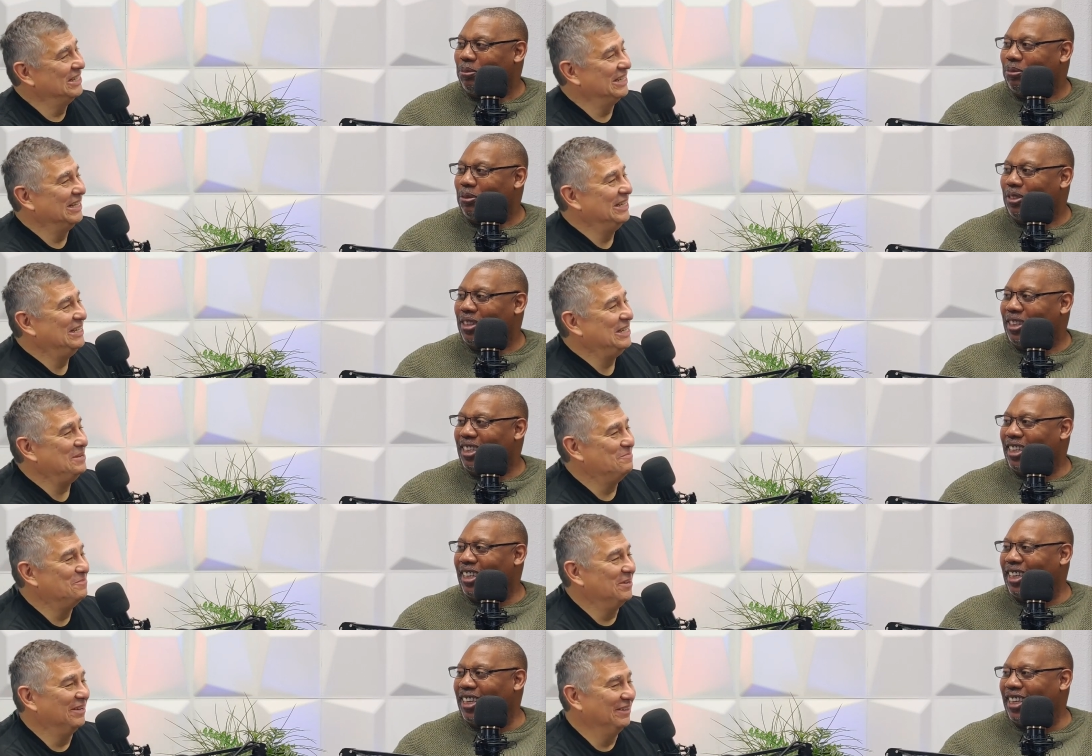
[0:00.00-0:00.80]
Speaker 1: You're digging
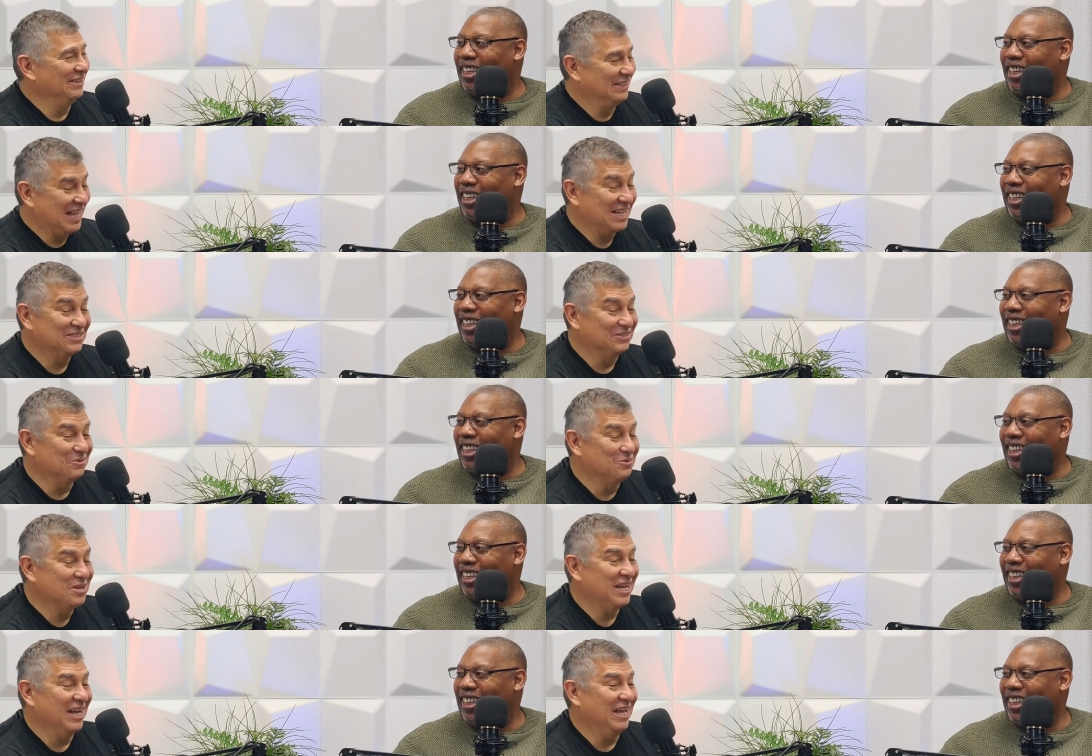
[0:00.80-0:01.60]
deep, brother, and
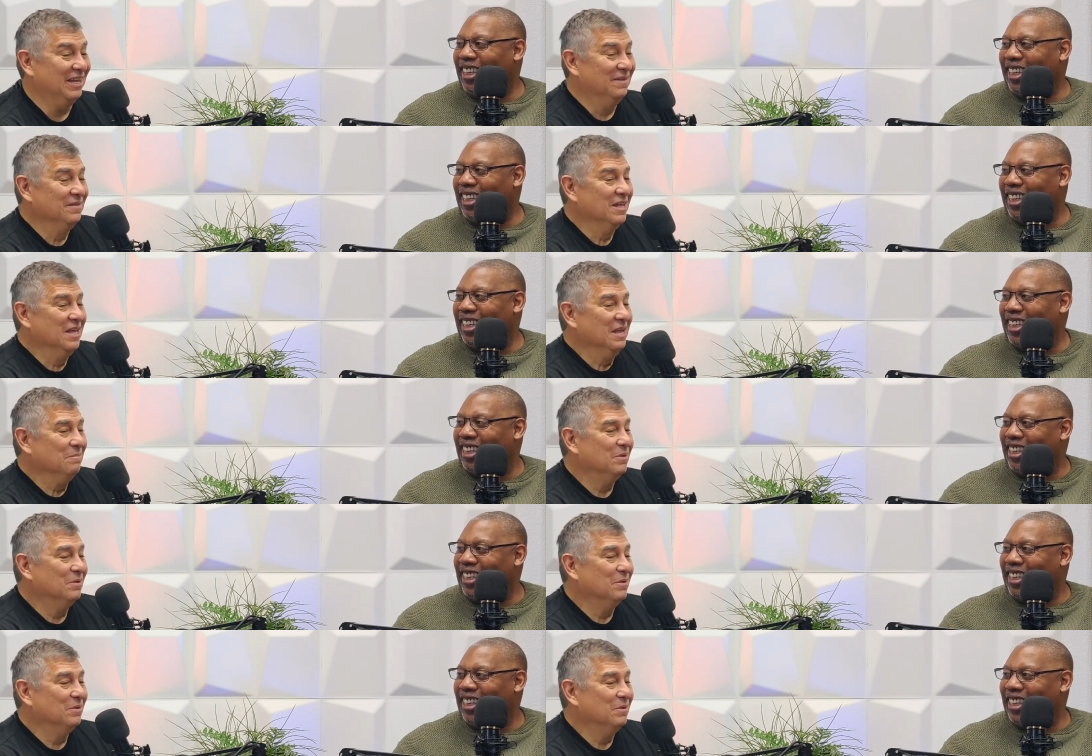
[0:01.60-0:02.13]
that's okay.